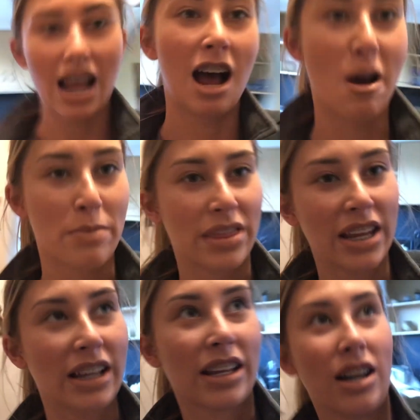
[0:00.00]
I'm
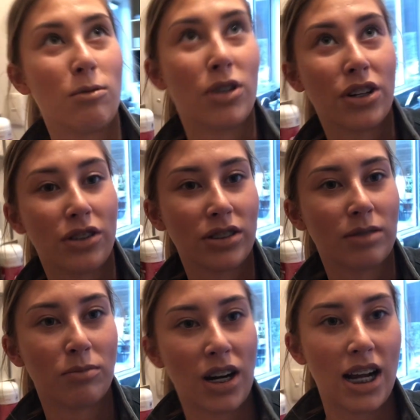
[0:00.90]
thinking I'm gonna cook
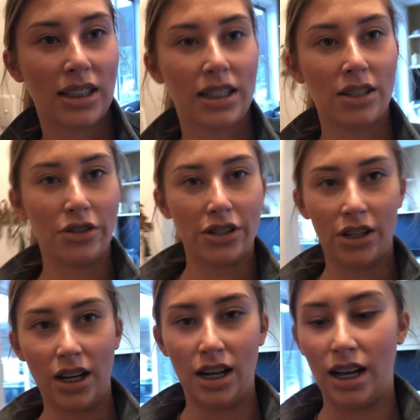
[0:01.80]
some rice and
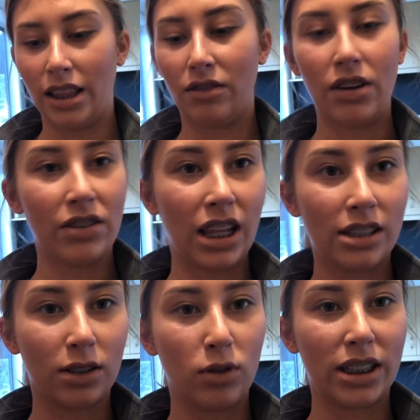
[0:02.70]
tuna. I love having that as
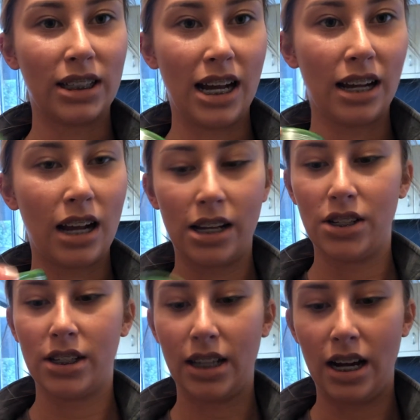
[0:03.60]
a quick snack. I
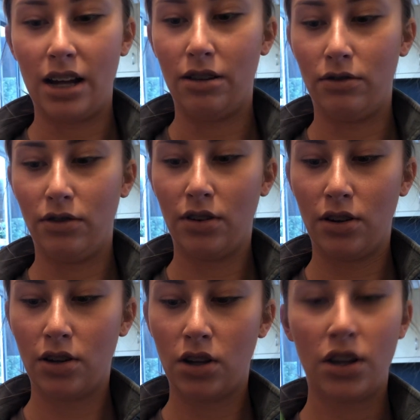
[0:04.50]
just have
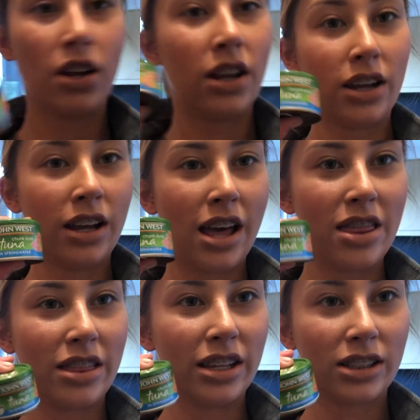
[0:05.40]

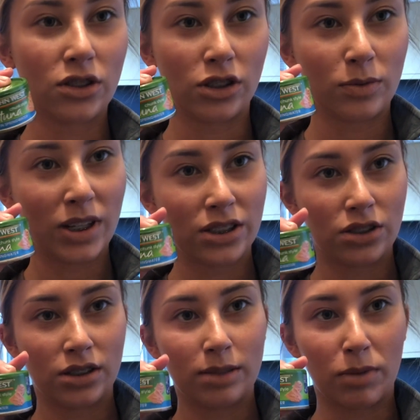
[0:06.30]
this John West
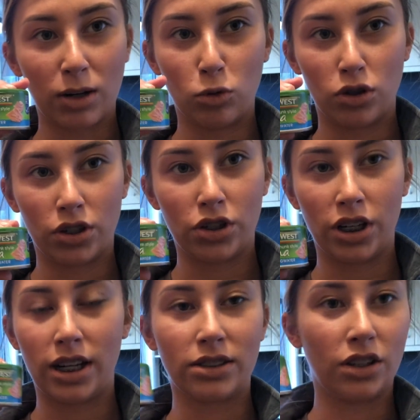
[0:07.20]
spring water
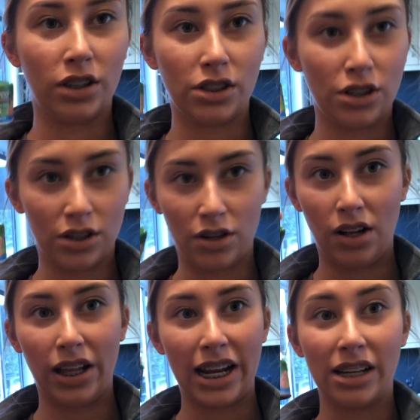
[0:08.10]
tuna. It's the only tuna
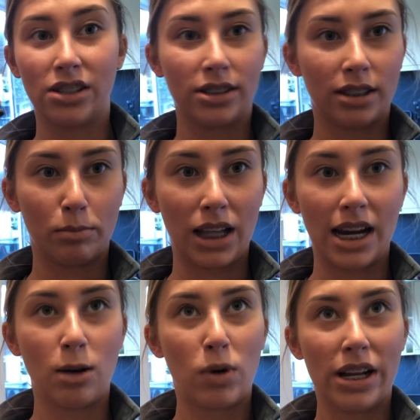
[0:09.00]
I'll eat, just the
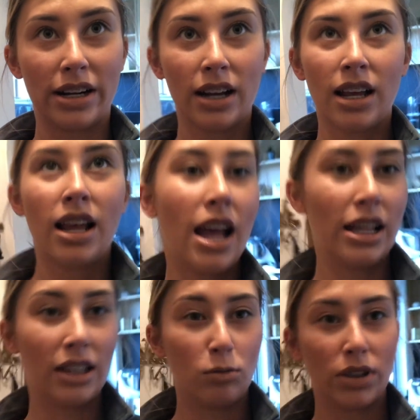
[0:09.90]
plain one, and
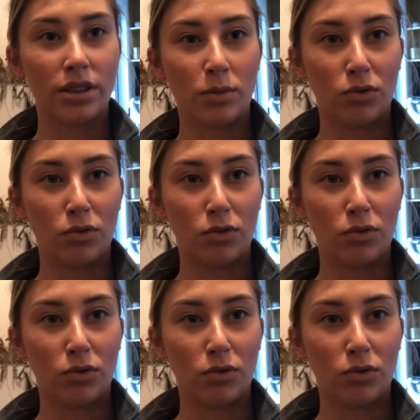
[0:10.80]
then with some